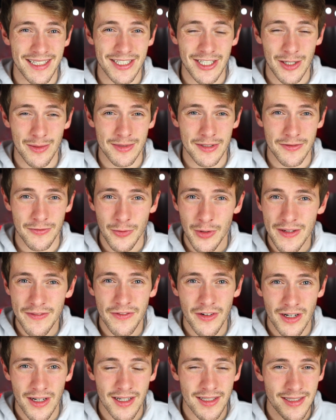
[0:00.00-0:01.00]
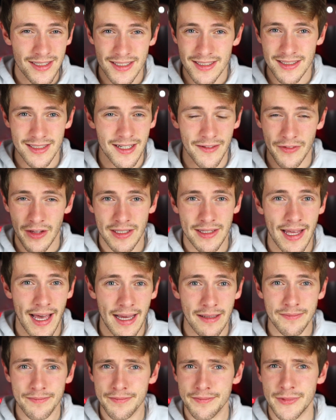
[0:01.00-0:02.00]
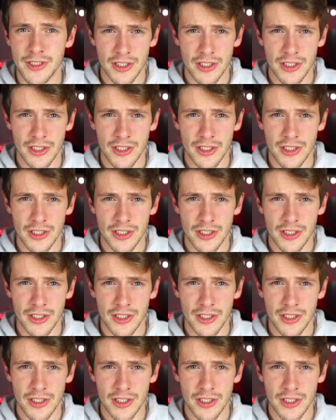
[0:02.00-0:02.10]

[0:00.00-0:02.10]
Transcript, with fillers: in terms of refunds and stuff like that.